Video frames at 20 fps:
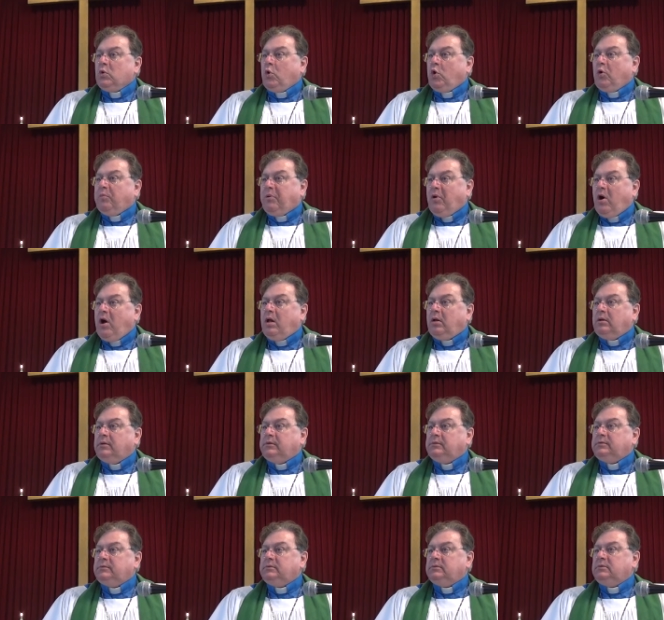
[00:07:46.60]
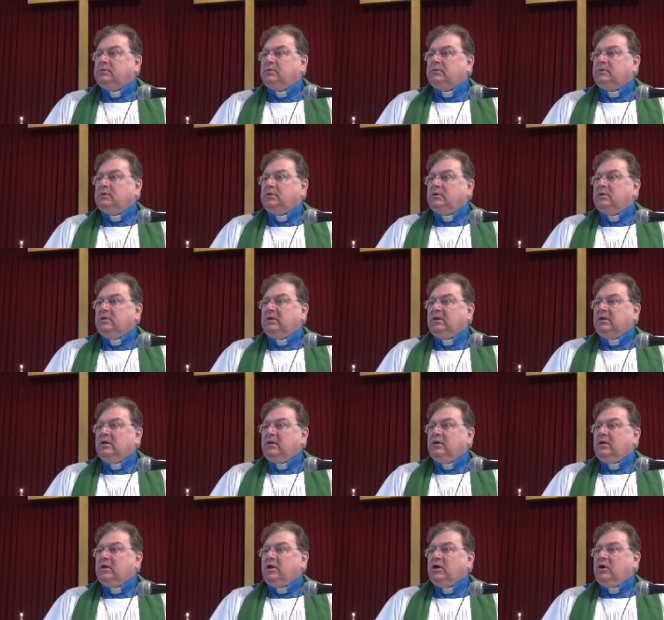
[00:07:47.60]
or Paul,
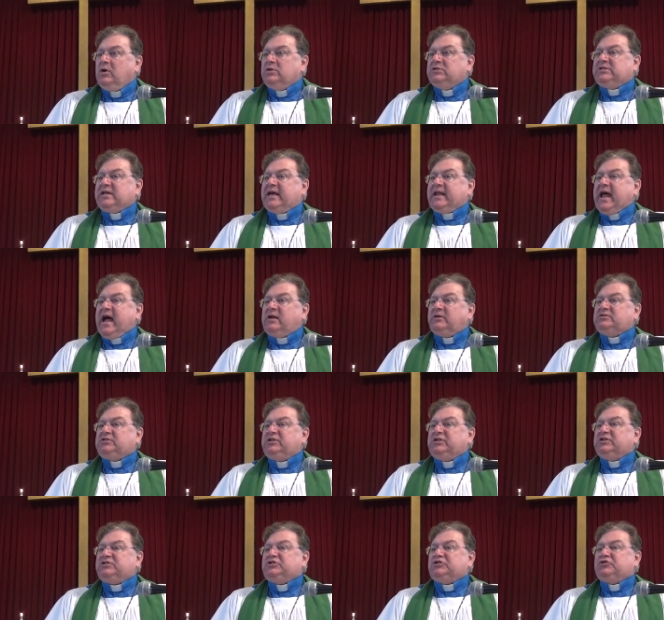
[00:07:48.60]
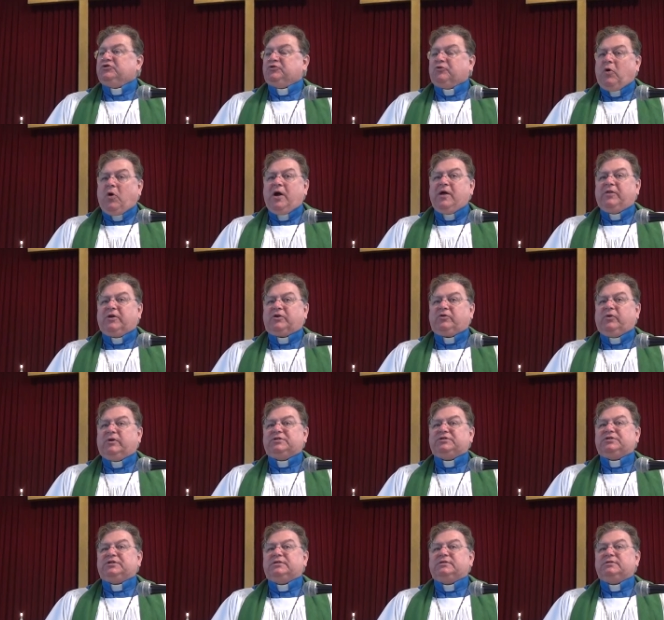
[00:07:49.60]
who set out to destroy the
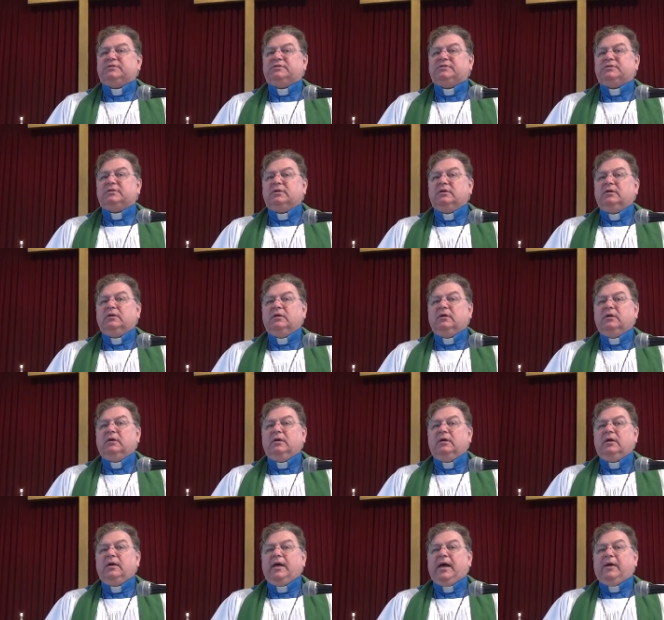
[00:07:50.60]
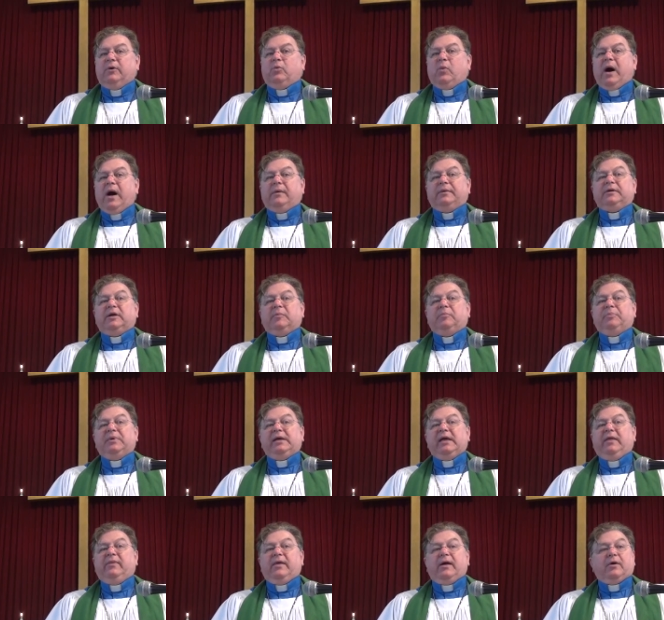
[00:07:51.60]
Christians and wound up
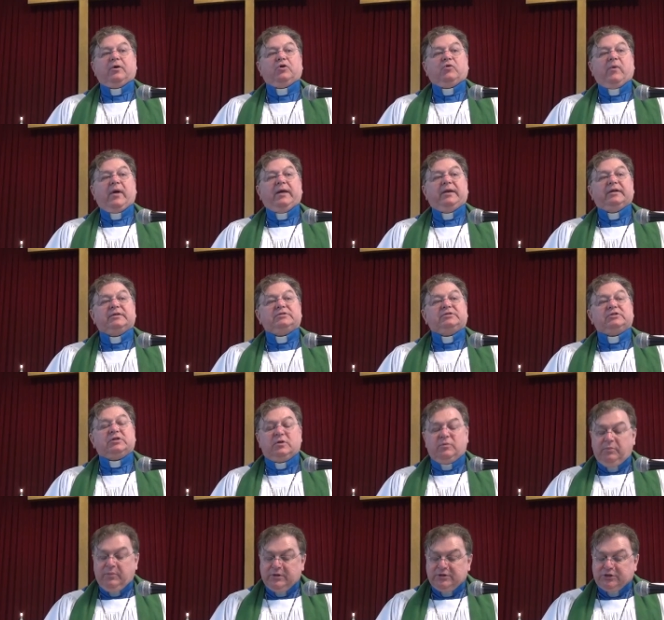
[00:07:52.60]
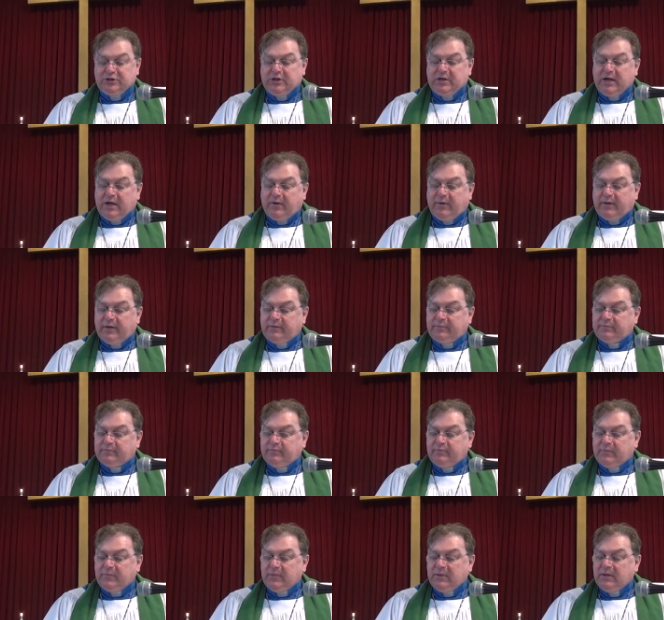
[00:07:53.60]
being their greatest missionary.
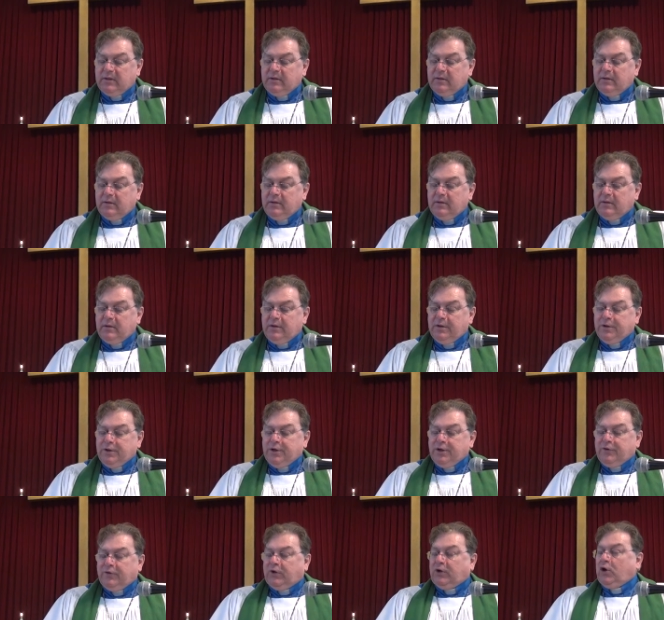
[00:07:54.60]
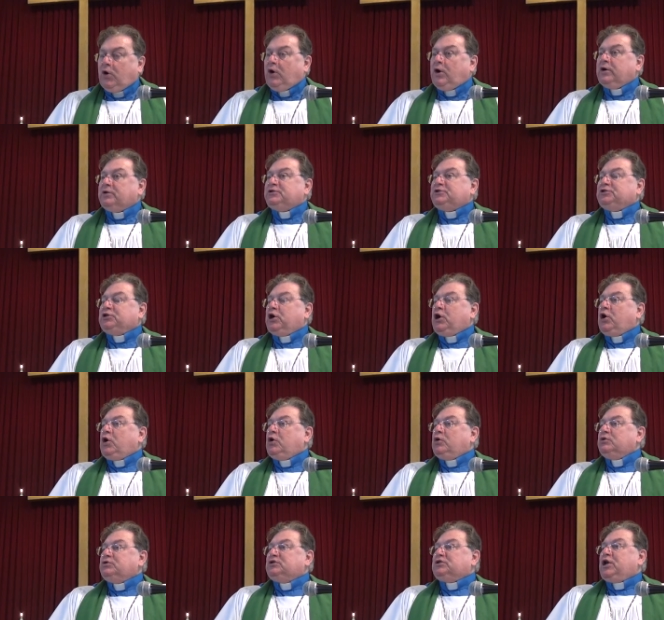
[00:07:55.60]
The Lord
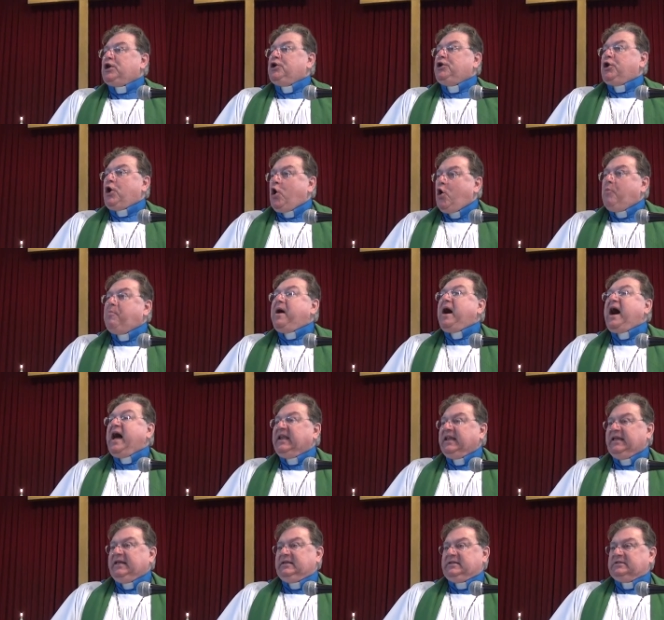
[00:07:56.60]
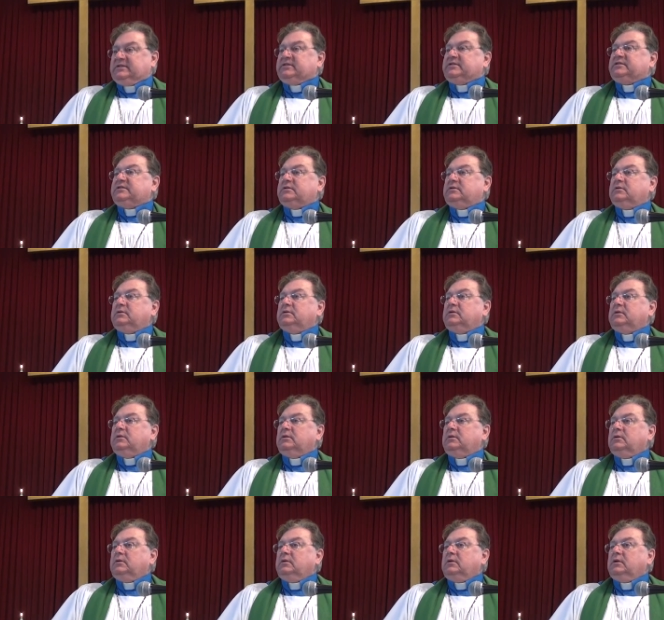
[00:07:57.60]
chose nobodies
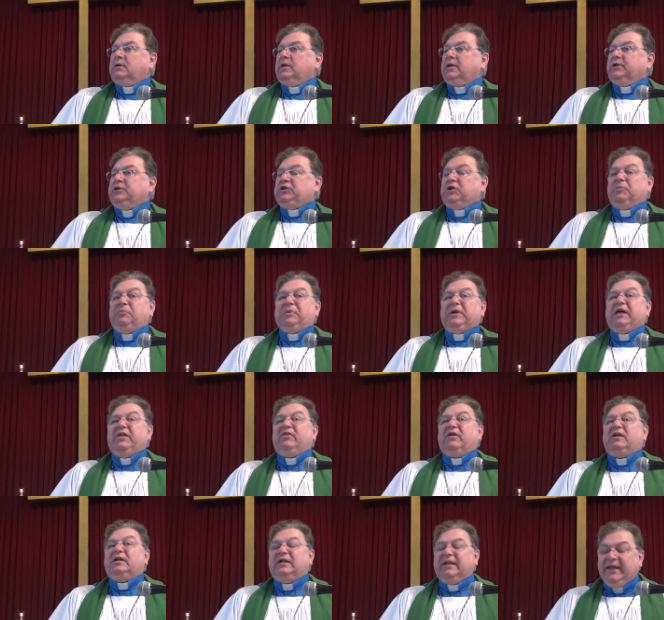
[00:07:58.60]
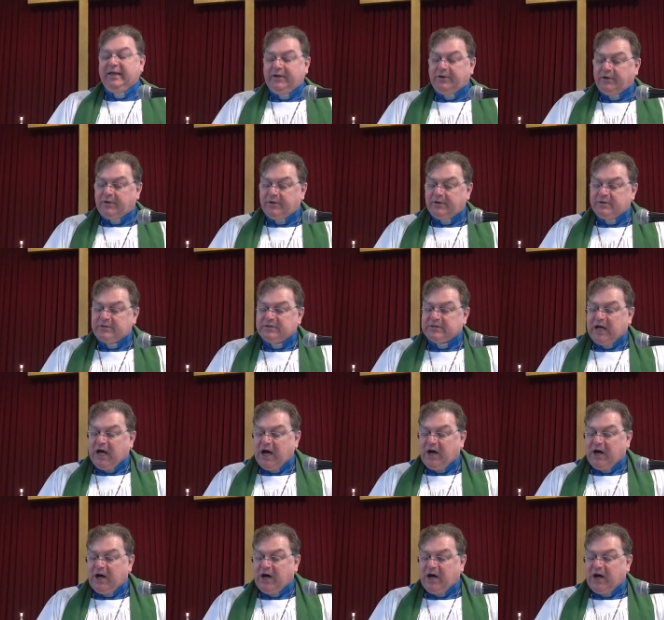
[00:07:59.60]
to be the leaders